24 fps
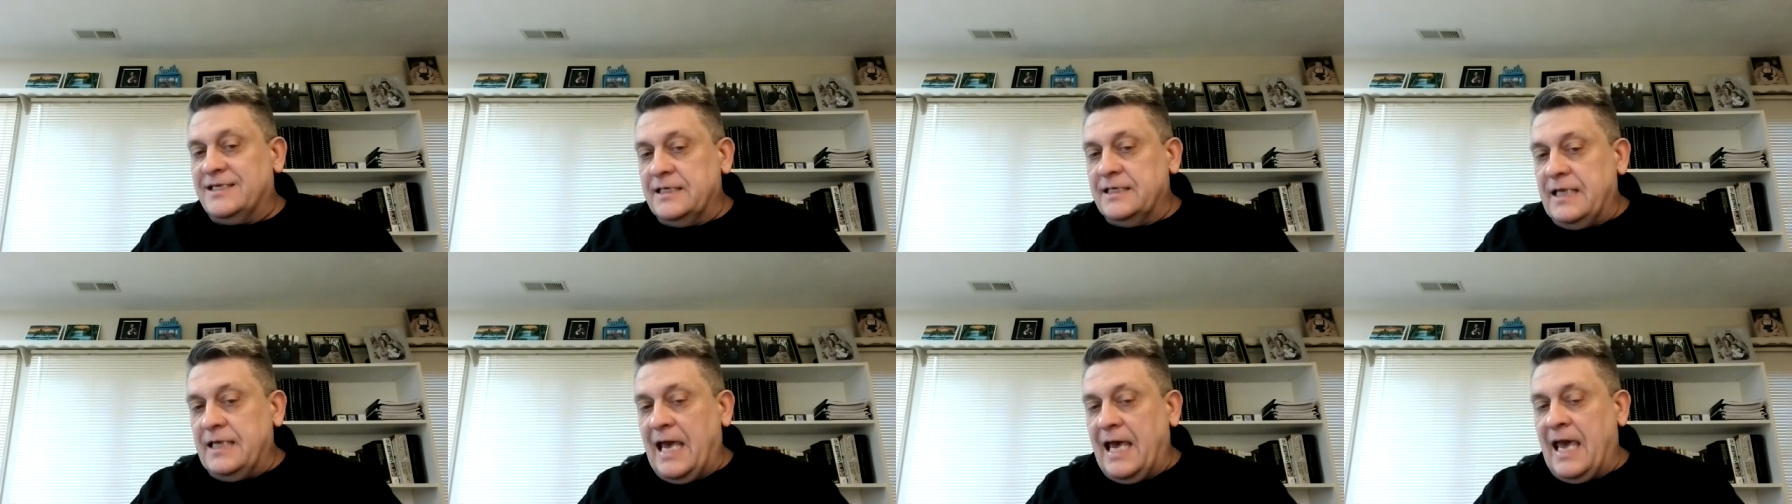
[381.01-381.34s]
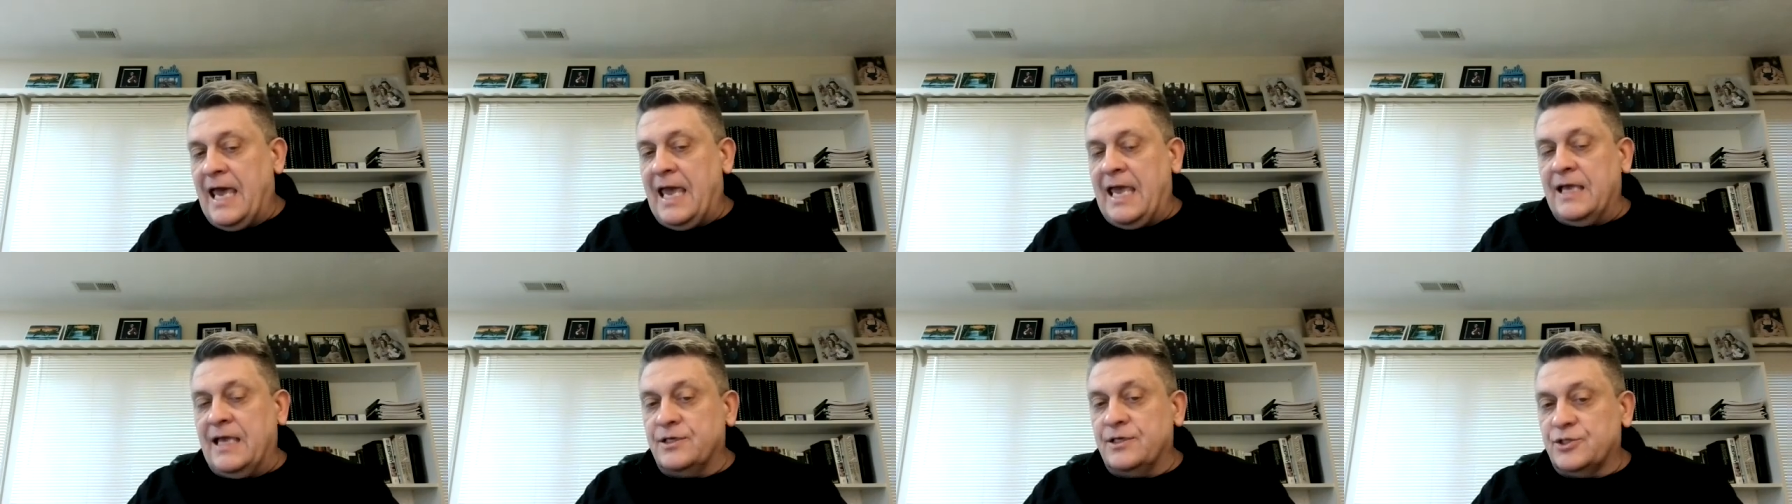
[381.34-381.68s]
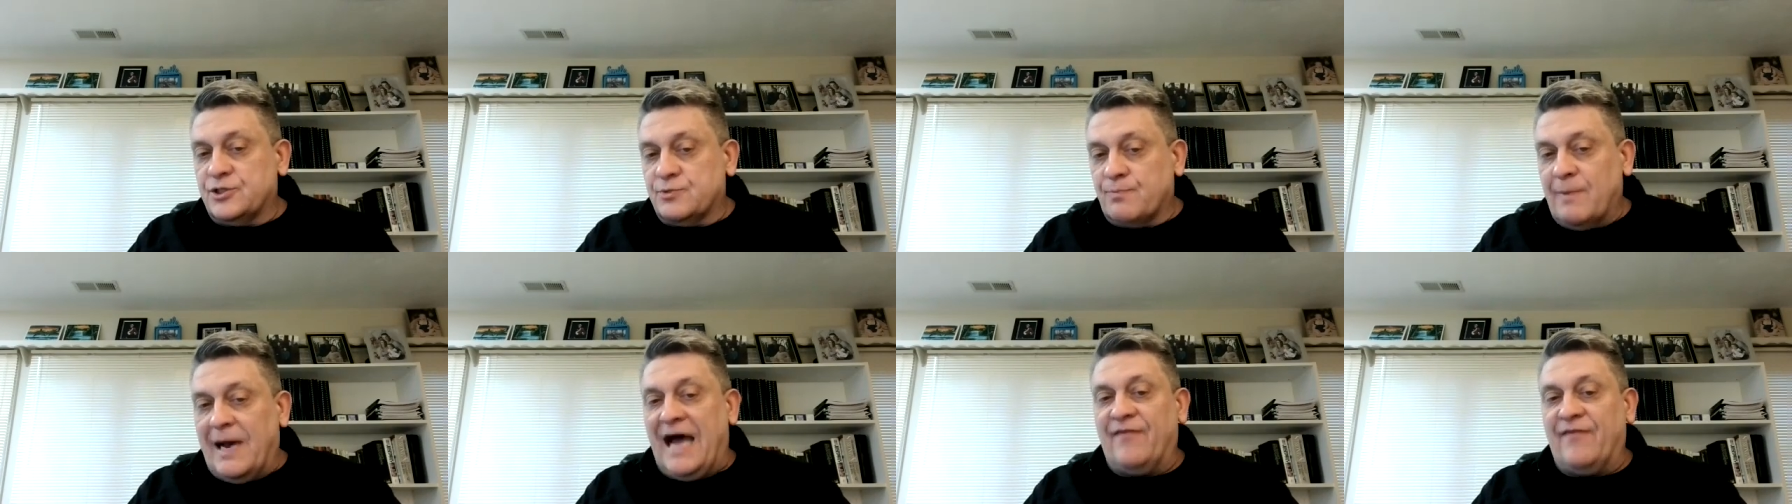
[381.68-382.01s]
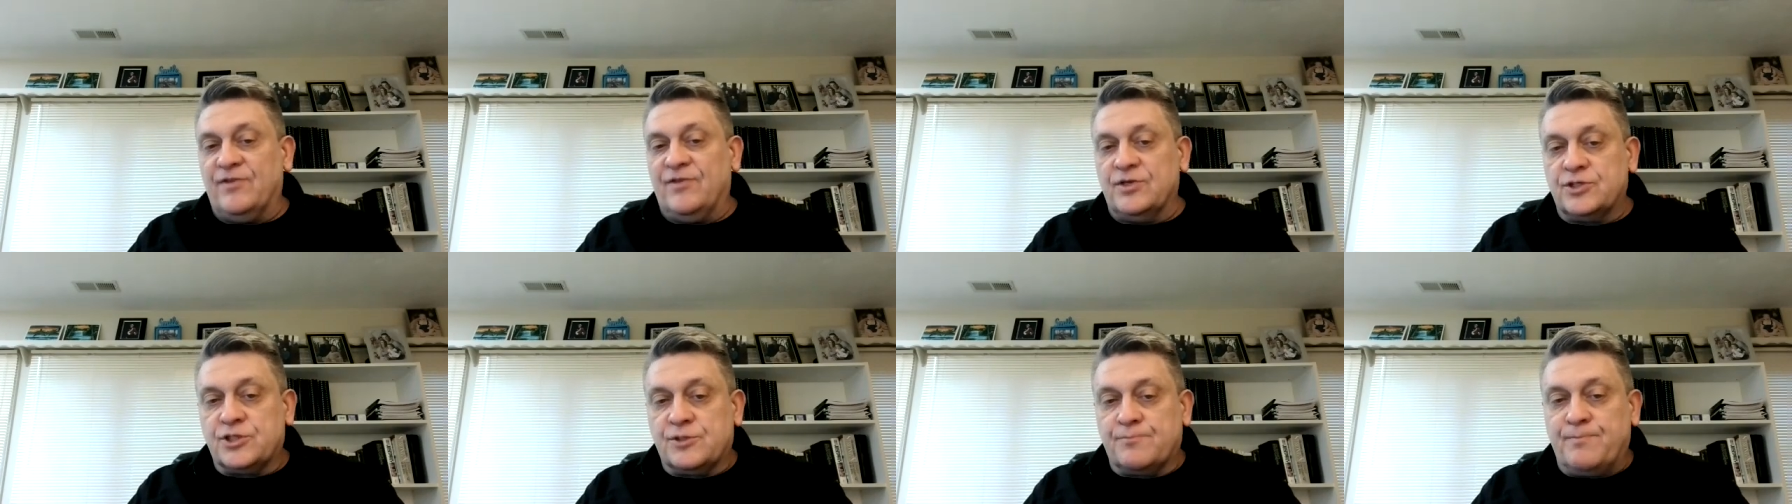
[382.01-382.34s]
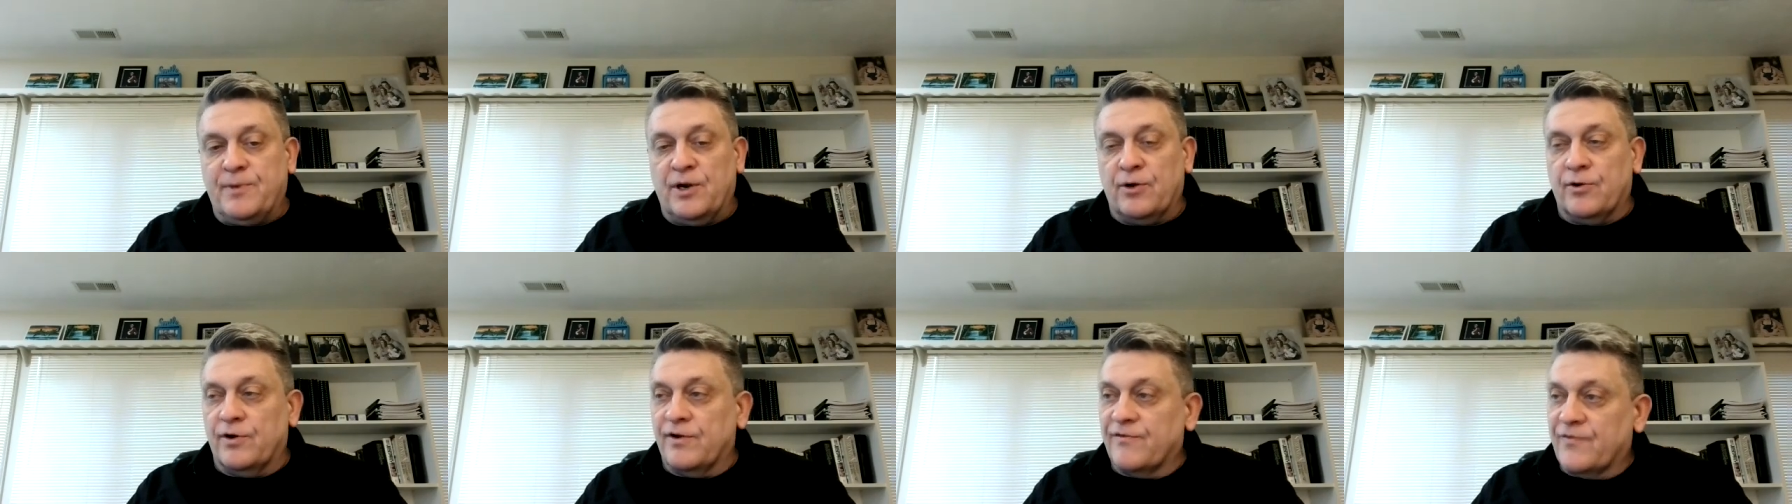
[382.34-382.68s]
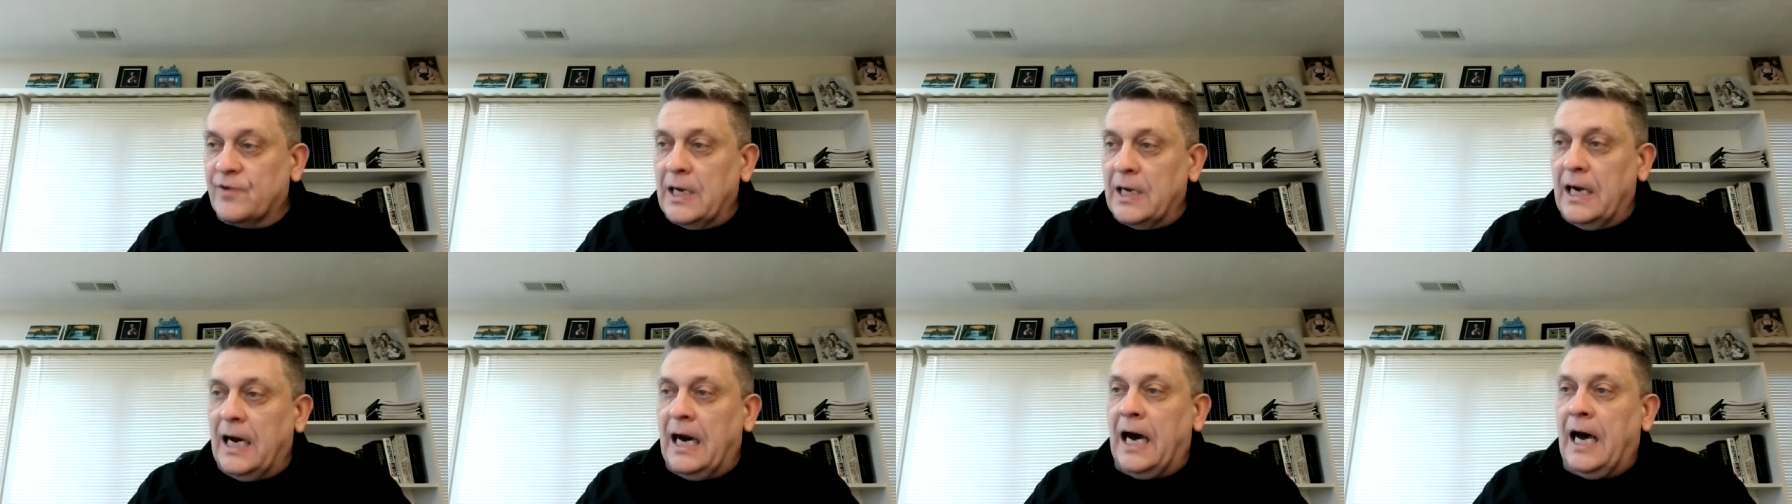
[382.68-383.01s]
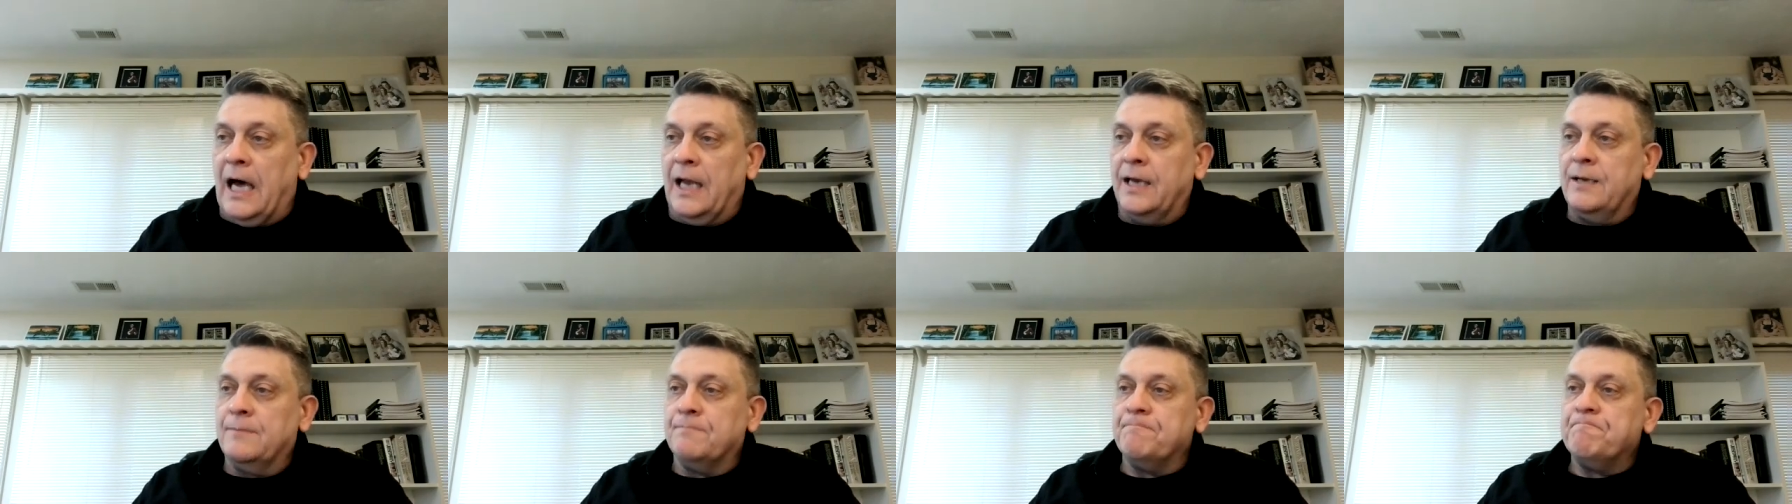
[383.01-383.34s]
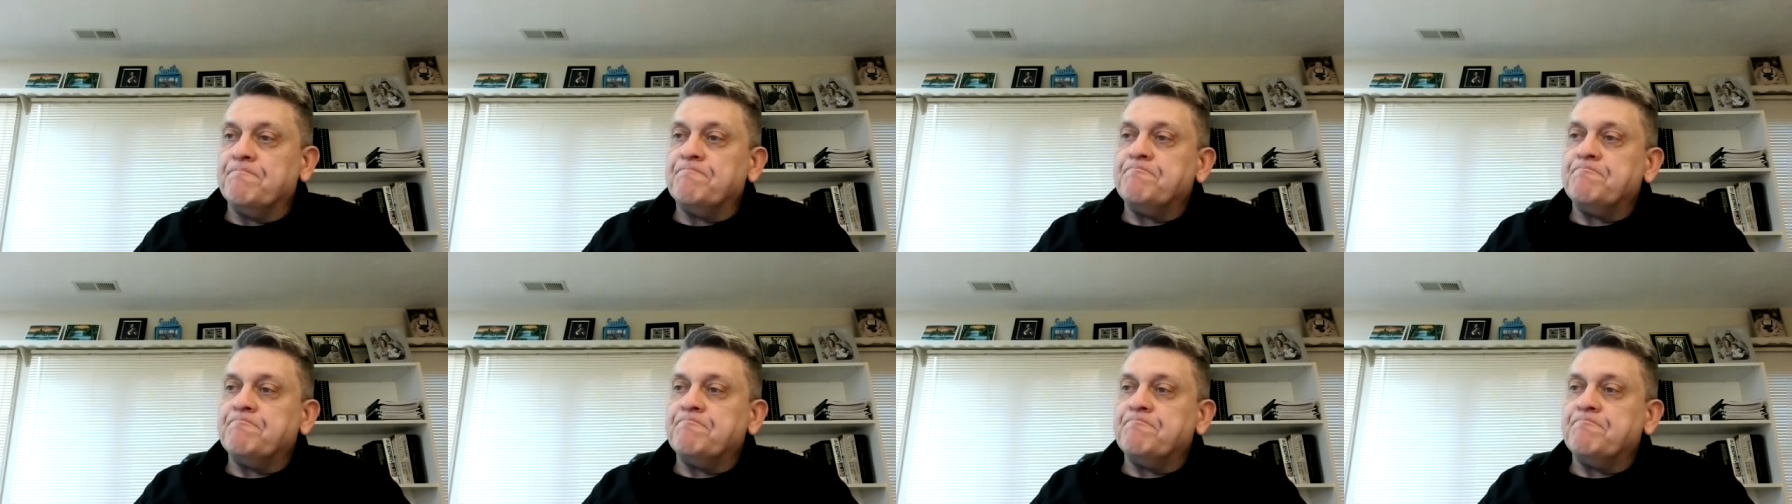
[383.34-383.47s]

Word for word: today is by the Spirit of God.